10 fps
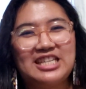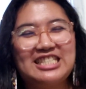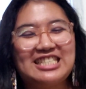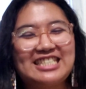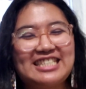
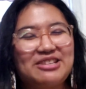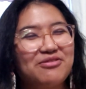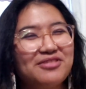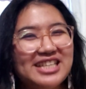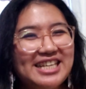Just a
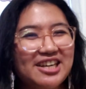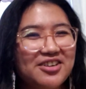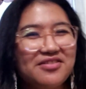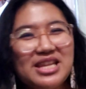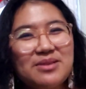flitter
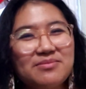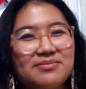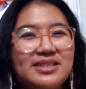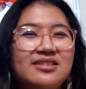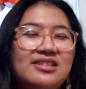of
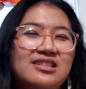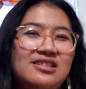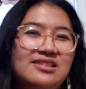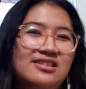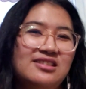limbs,
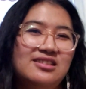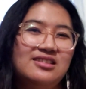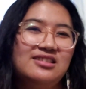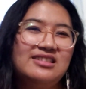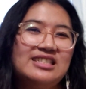
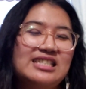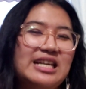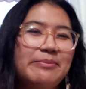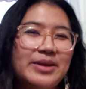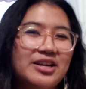
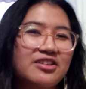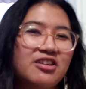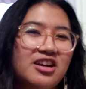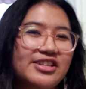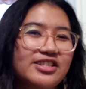skipping
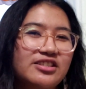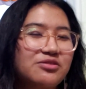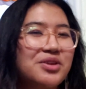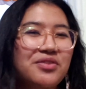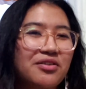across
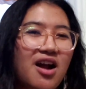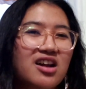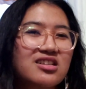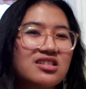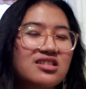river
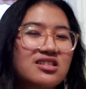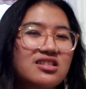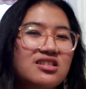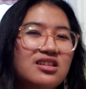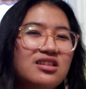rocks.
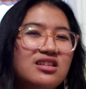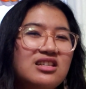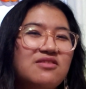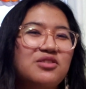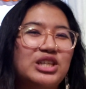
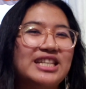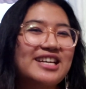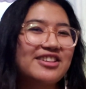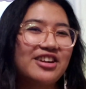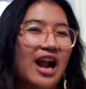For
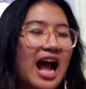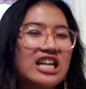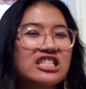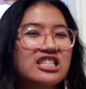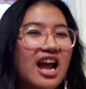another
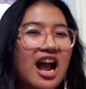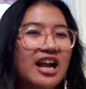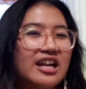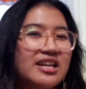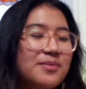hashtag,